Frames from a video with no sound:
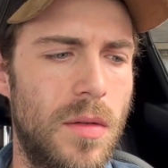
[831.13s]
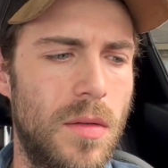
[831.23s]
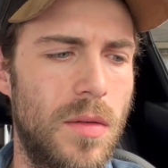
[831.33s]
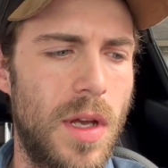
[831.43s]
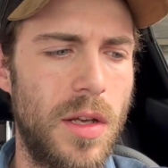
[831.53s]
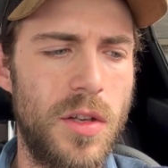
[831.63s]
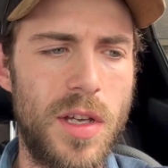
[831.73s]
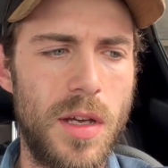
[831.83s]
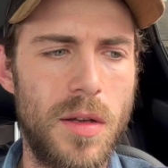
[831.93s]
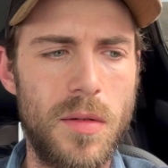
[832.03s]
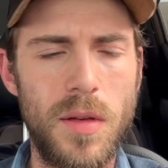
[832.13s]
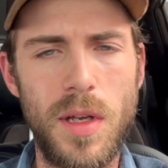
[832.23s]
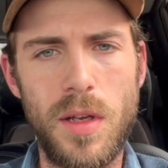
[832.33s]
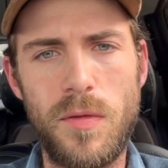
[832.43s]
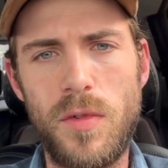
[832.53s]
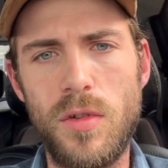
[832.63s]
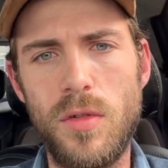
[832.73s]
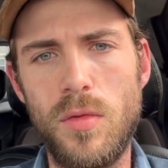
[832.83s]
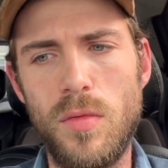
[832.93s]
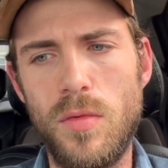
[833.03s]
that you get if
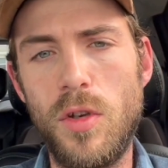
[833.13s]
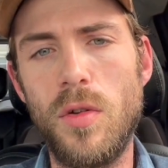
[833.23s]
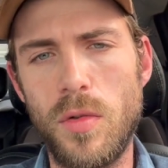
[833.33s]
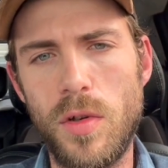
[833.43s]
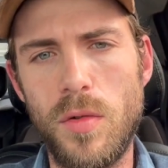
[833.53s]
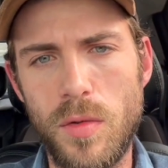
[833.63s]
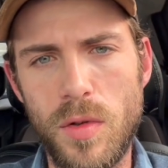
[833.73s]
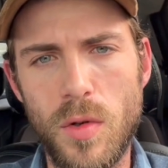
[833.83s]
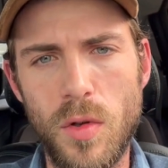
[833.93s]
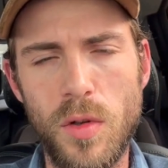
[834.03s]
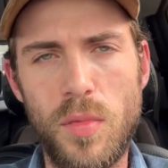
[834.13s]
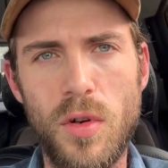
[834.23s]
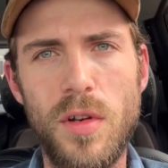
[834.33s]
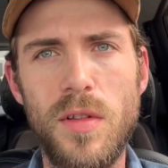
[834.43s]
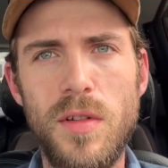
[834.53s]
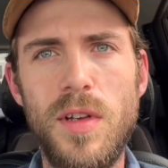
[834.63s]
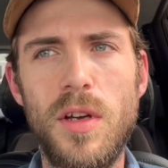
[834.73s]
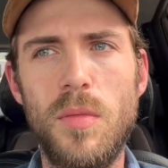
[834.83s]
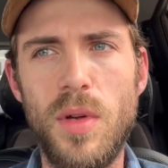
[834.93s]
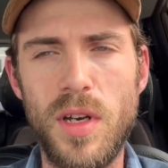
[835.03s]
you hold up your end of the
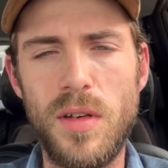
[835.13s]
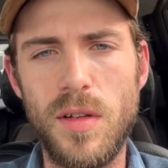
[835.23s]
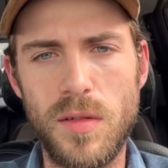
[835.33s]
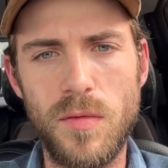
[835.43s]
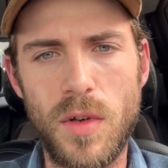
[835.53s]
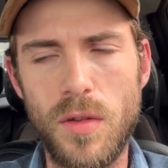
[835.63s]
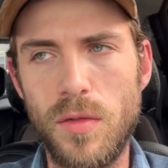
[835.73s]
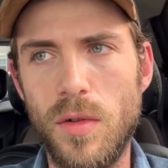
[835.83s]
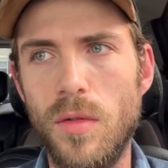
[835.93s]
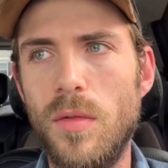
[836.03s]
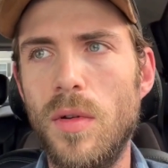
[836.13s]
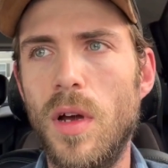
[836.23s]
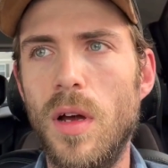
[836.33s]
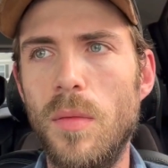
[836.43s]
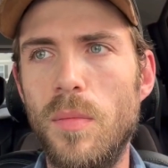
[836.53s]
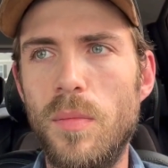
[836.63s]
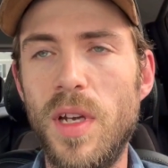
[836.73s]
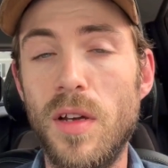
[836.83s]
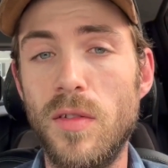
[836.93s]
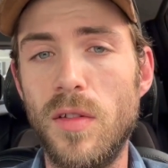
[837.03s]
deal, but it doesn't fall through
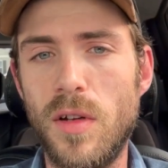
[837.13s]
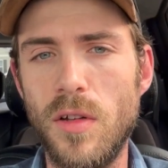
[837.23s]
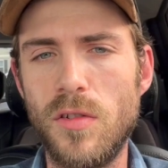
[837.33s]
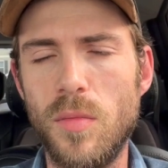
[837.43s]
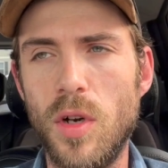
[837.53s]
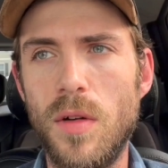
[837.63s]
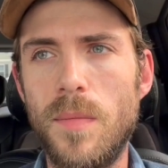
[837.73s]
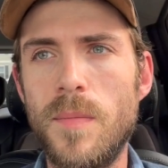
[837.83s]
because of the customer.